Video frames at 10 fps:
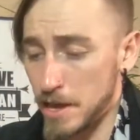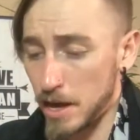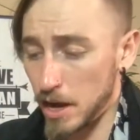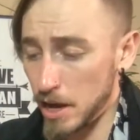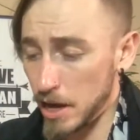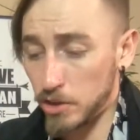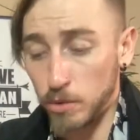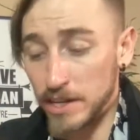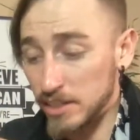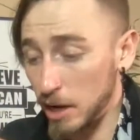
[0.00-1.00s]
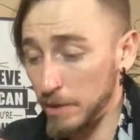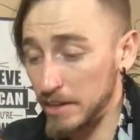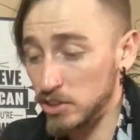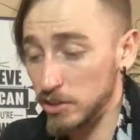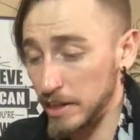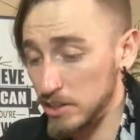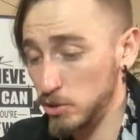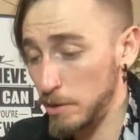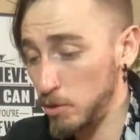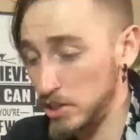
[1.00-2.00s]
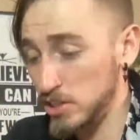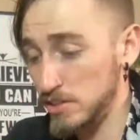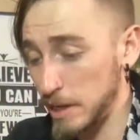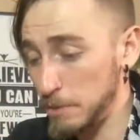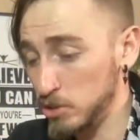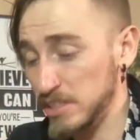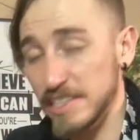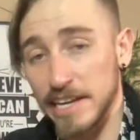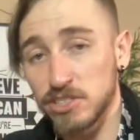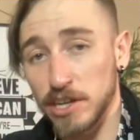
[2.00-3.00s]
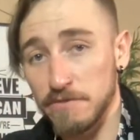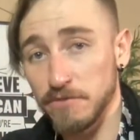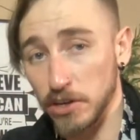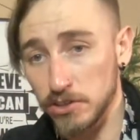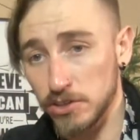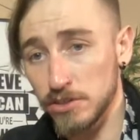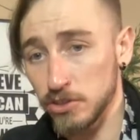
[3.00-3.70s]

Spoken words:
Otherwise, I'm going to answer the Instagram questions that I posted yesterday first.